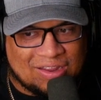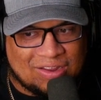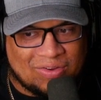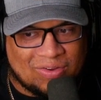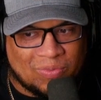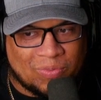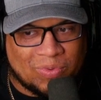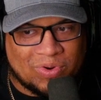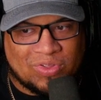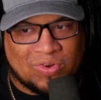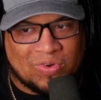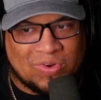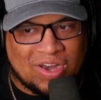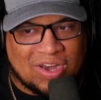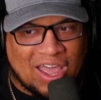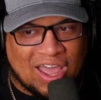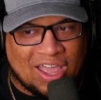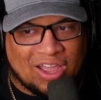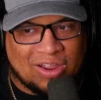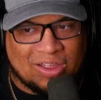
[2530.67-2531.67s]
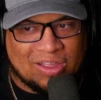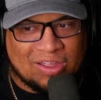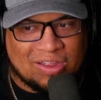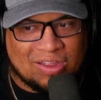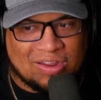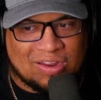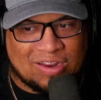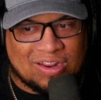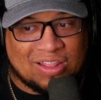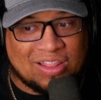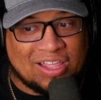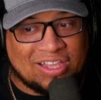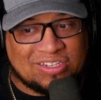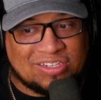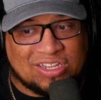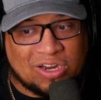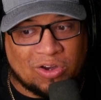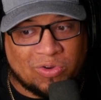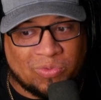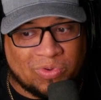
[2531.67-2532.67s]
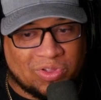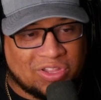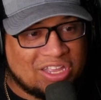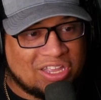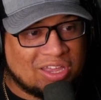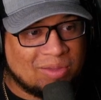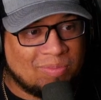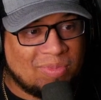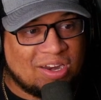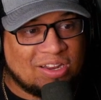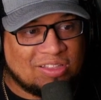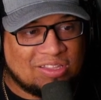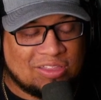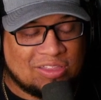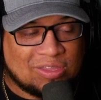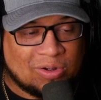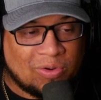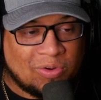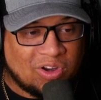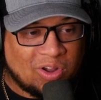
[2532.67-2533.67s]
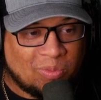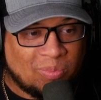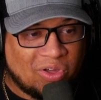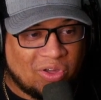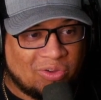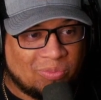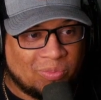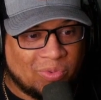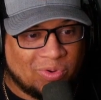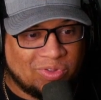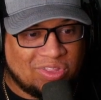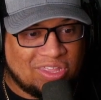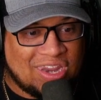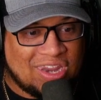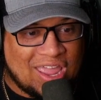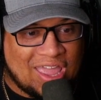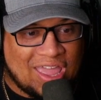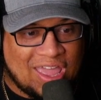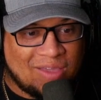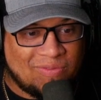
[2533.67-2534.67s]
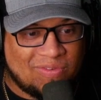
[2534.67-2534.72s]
where they're not, unless they're really committed to throwing the ball more than they have in the